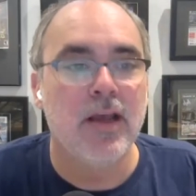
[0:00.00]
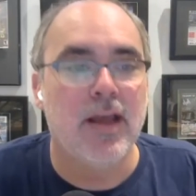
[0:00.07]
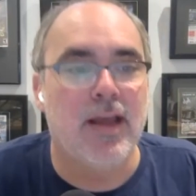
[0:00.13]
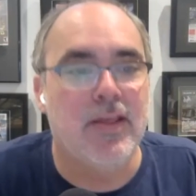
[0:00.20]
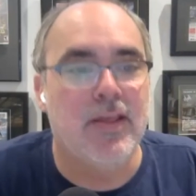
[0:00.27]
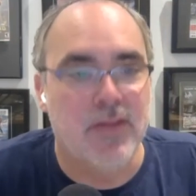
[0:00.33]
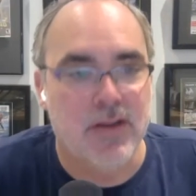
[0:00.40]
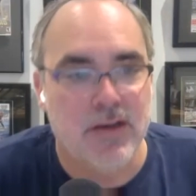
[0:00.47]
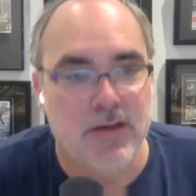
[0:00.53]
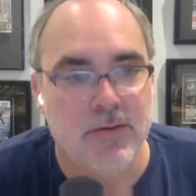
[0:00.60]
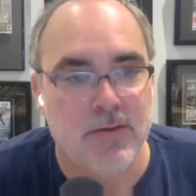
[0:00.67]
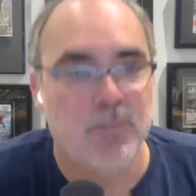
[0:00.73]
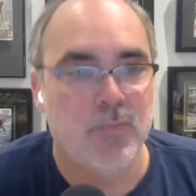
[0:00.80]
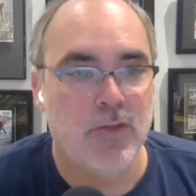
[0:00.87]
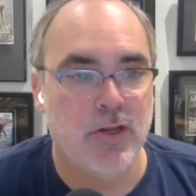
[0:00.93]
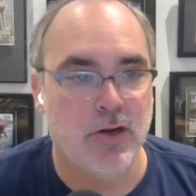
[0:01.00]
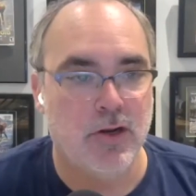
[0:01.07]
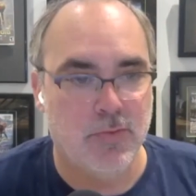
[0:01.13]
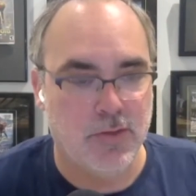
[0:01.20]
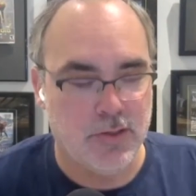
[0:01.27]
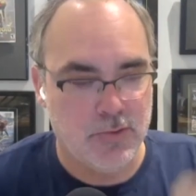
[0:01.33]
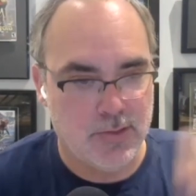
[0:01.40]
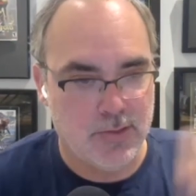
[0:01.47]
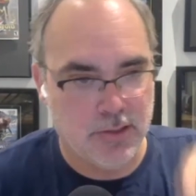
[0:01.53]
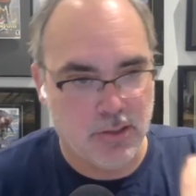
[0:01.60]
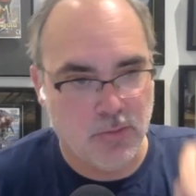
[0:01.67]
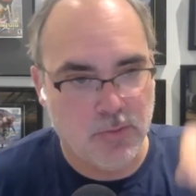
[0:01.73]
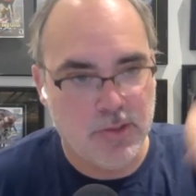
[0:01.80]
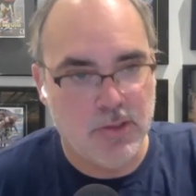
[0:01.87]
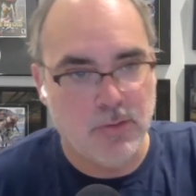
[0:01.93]
And then, you know, then you had to
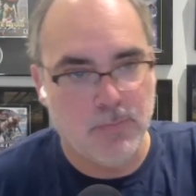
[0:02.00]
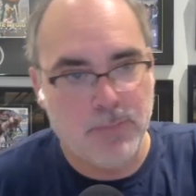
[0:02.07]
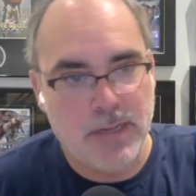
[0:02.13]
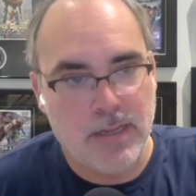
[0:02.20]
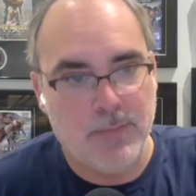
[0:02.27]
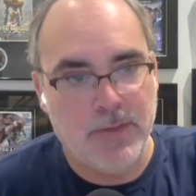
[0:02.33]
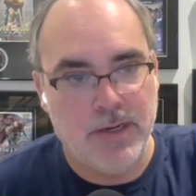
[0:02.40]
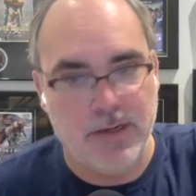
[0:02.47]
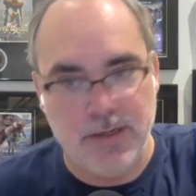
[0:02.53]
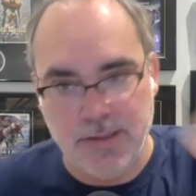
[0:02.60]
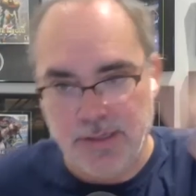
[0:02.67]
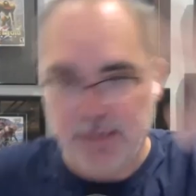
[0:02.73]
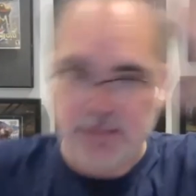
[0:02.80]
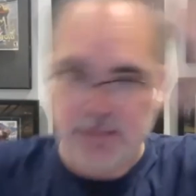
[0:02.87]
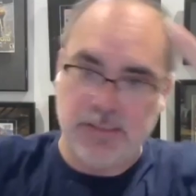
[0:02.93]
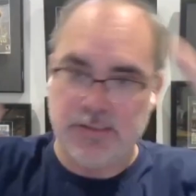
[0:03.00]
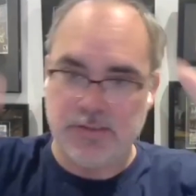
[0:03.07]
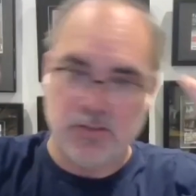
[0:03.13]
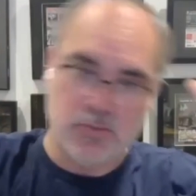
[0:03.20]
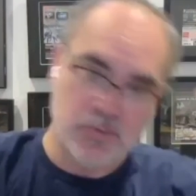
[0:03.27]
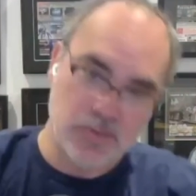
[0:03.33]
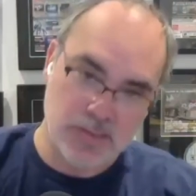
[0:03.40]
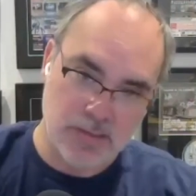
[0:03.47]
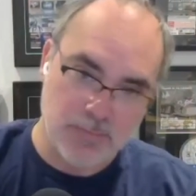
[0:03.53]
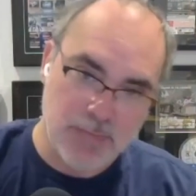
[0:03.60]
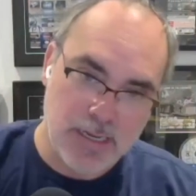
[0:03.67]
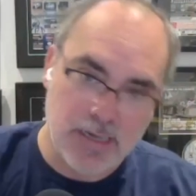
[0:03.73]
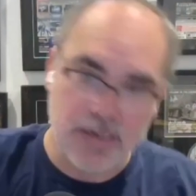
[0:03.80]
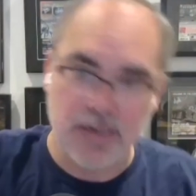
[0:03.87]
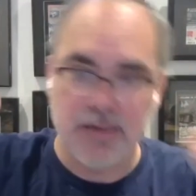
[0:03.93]
go in there, bomb it, and then it did its little
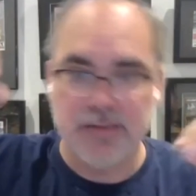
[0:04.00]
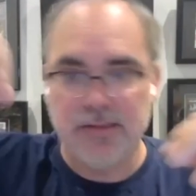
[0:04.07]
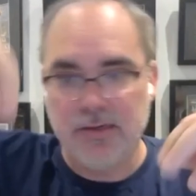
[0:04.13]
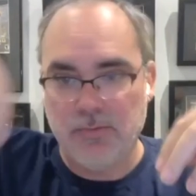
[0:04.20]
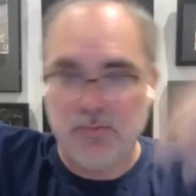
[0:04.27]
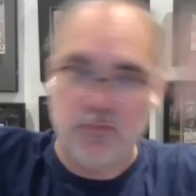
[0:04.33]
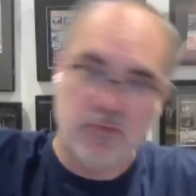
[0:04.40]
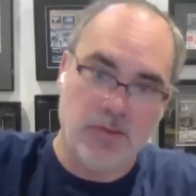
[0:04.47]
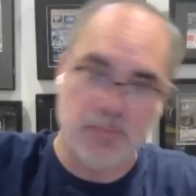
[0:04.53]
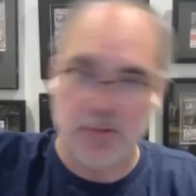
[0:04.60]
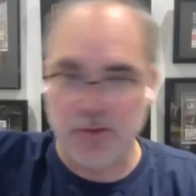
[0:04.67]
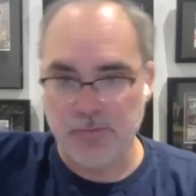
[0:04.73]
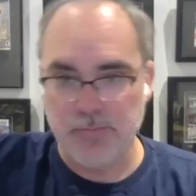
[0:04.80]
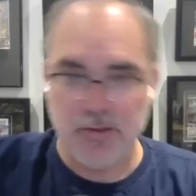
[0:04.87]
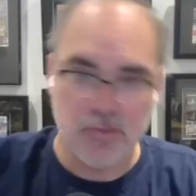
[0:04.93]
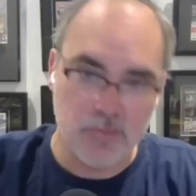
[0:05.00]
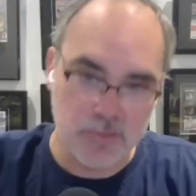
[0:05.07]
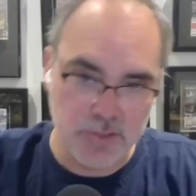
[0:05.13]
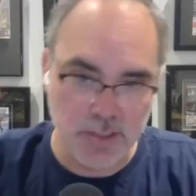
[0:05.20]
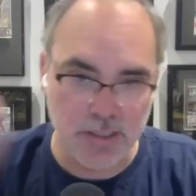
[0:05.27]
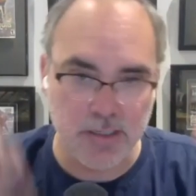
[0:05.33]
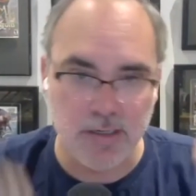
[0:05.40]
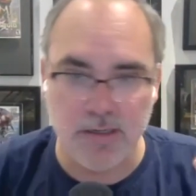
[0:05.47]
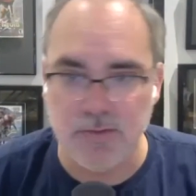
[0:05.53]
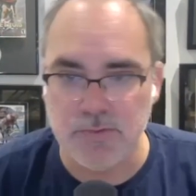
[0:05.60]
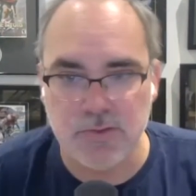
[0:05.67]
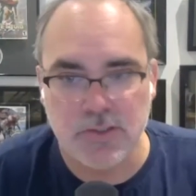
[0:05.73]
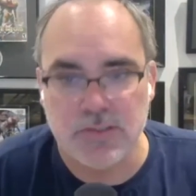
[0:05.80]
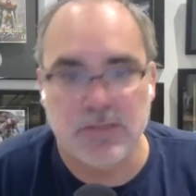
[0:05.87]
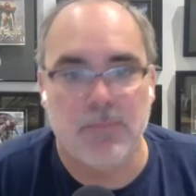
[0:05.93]
cinematic. Then it would flip all the mirrors again. It
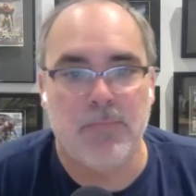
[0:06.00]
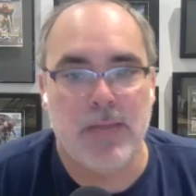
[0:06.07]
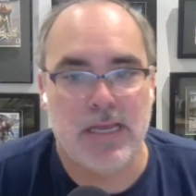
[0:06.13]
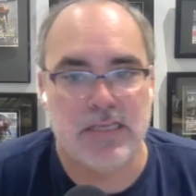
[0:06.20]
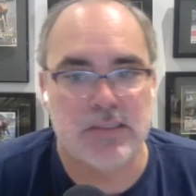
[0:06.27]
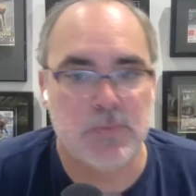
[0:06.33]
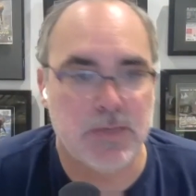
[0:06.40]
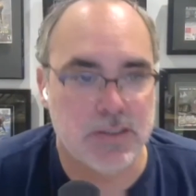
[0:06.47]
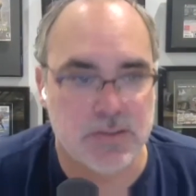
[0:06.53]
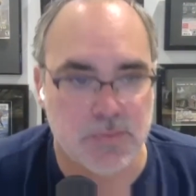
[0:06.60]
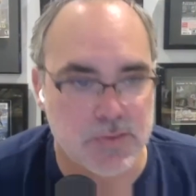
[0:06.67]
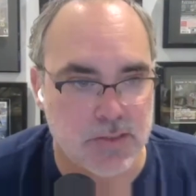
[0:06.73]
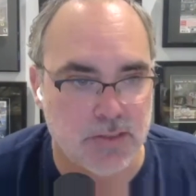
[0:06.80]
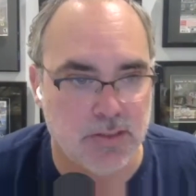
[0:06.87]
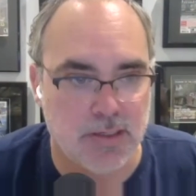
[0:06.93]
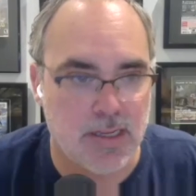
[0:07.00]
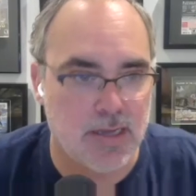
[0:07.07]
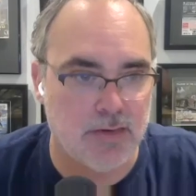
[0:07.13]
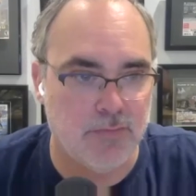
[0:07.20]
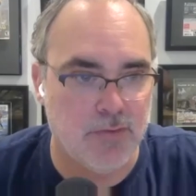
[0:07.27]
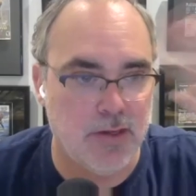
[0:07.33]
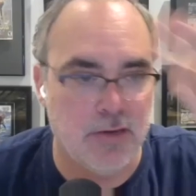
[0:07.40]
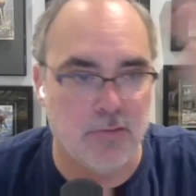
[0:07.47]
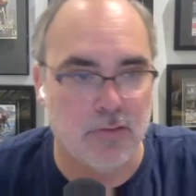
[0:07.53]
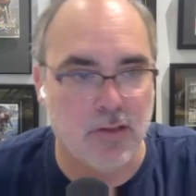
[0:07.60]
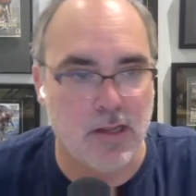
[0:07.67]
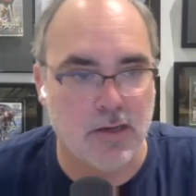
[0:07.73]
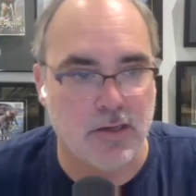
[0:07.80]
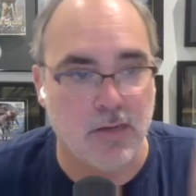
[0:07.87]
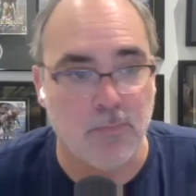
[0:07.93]
was just a mess because it was a lot of
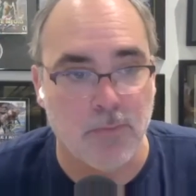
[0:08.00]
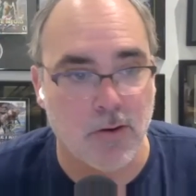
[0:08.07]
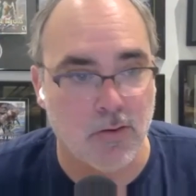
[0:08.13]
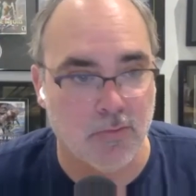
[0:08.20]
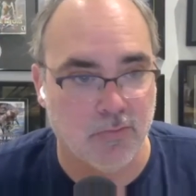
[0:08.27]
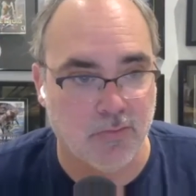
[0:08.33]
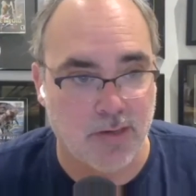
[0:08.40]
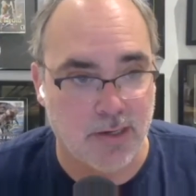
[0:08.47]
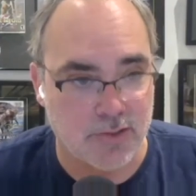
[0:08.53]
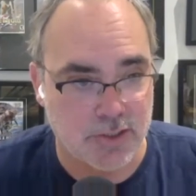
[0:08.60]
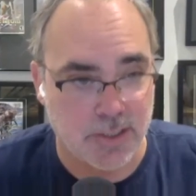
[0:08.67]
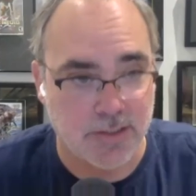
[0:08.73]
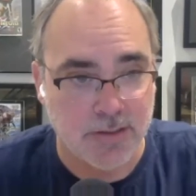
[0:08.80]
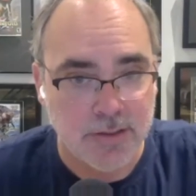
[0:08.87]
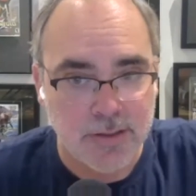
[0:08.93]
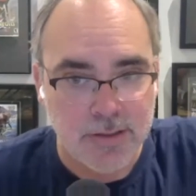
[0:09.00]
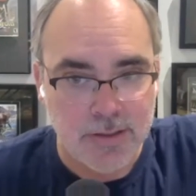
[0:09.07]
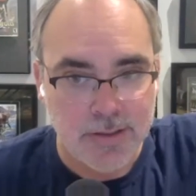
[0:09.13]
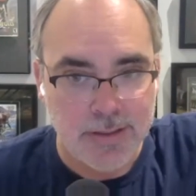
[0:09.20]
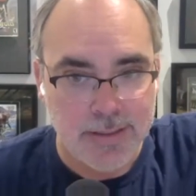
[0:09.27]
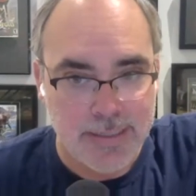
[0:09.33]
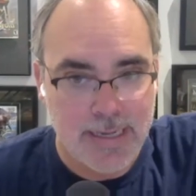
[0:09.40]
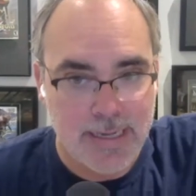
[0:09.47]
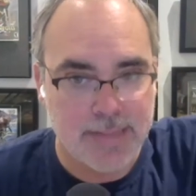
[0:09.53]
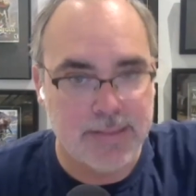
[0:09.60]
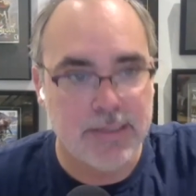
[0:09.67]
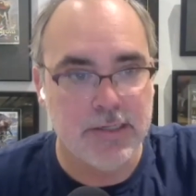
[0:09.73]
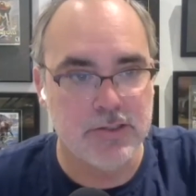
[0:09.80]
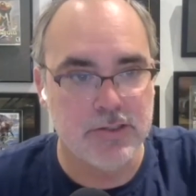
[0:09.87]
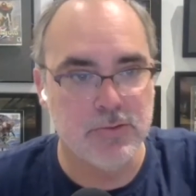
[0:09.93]
interlocking parts that actually had
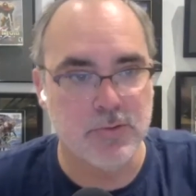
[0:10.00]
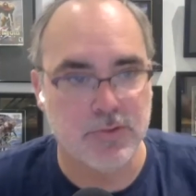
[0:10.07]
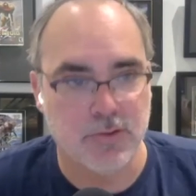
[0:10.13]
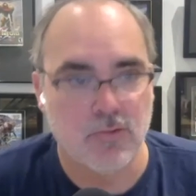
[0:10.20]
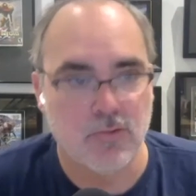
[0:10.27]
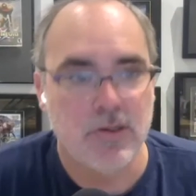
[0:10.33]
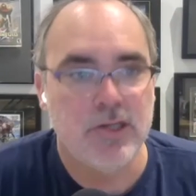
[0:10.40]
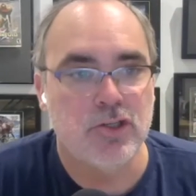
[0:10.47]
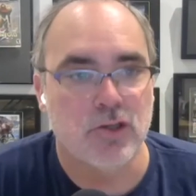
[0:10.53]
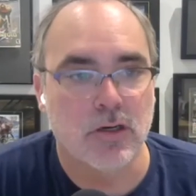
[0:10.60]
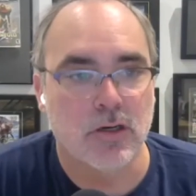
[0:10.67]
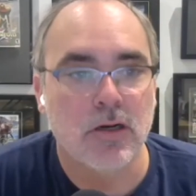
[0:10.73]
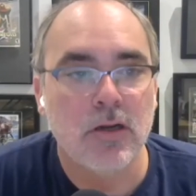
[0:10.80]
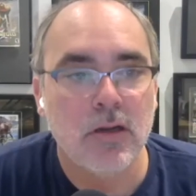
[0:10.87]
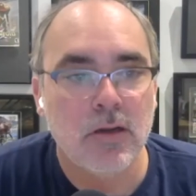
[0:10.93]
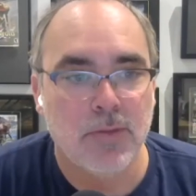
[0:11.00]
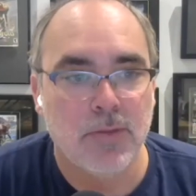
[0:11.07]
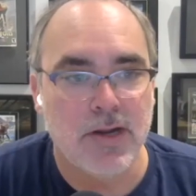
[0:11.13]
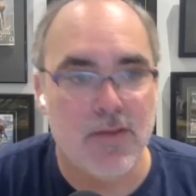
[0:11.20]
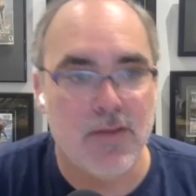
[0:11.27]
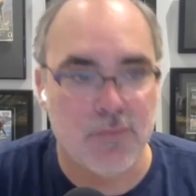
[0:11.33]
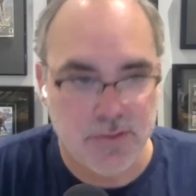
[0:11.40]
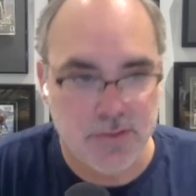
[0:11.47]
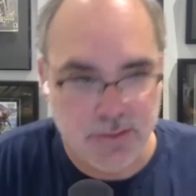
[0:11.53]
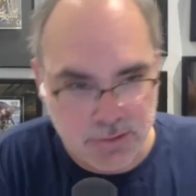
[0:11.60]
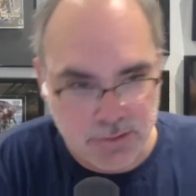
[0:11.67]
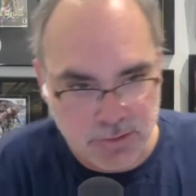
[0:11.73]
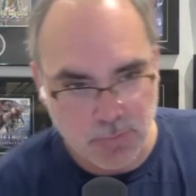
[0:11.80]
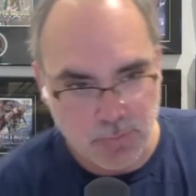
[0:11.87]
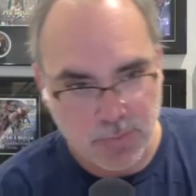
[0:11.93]
nothing to do with the creature, but everything to
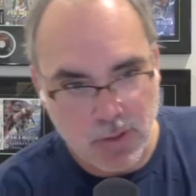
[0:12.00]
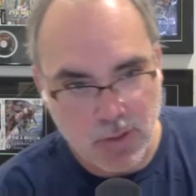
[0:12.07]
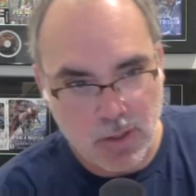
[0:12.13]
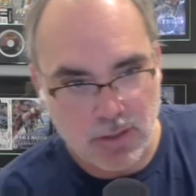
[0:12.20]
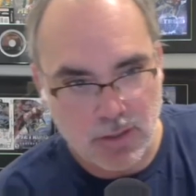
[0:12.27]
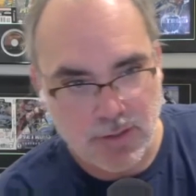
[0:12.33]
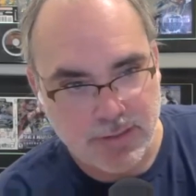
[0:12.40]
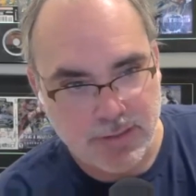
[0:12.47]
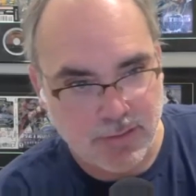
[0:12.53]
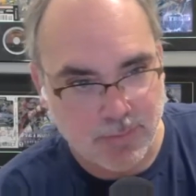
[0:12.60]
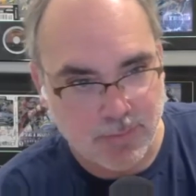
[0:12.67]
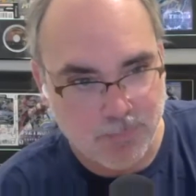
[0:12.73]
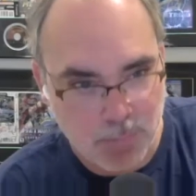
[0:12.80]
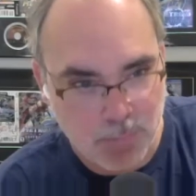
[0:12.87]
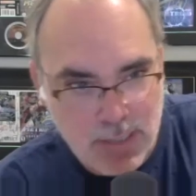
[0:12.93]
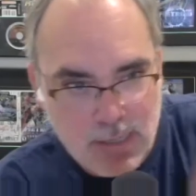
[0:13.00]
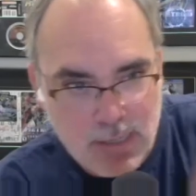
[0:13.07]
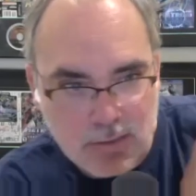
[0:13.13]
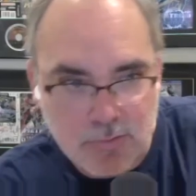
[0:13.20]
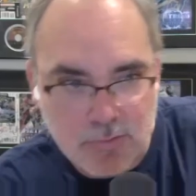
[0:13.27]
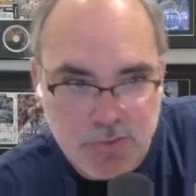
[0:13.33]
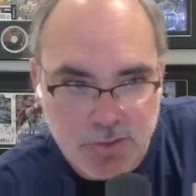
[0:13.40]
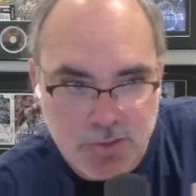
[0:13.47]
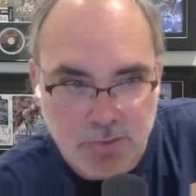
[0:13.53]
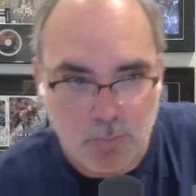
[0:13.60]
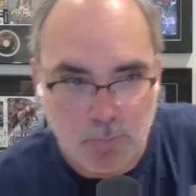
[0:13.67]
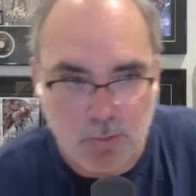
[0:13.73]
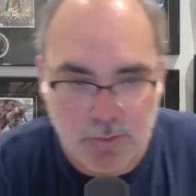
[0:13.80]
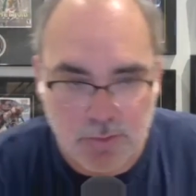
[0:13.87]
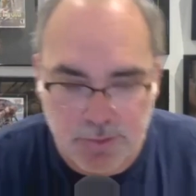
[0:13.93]
do with all like the blockers in the
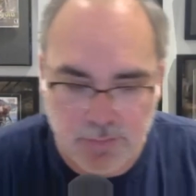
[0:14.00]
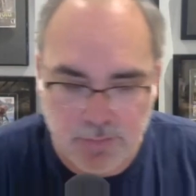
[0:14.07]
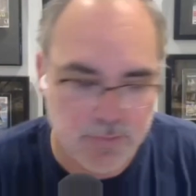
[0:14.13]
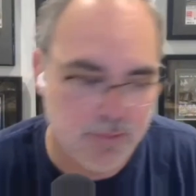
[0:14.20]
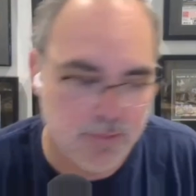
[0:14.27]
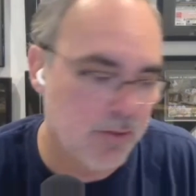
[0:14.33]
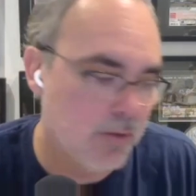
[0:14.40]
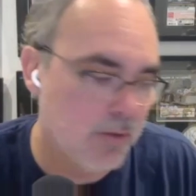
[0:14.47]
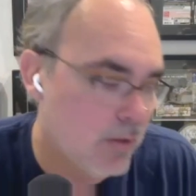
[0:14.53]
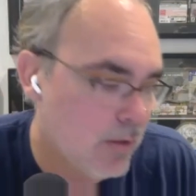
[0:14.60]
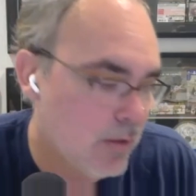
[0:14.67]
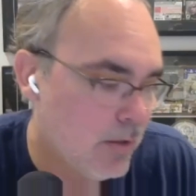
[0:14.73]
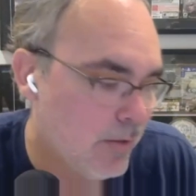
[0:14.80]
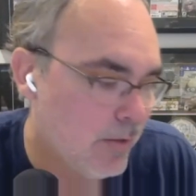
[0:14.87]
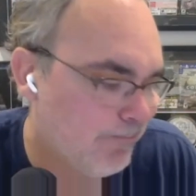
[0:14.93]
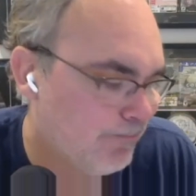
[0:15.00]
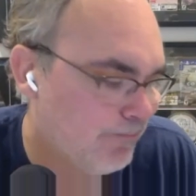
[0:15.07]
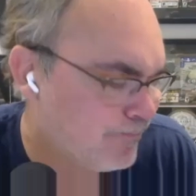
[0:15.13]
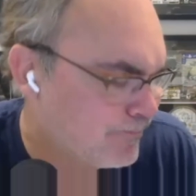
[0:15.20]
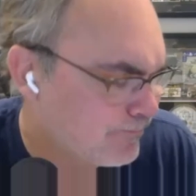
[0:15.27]
world and everything. Um,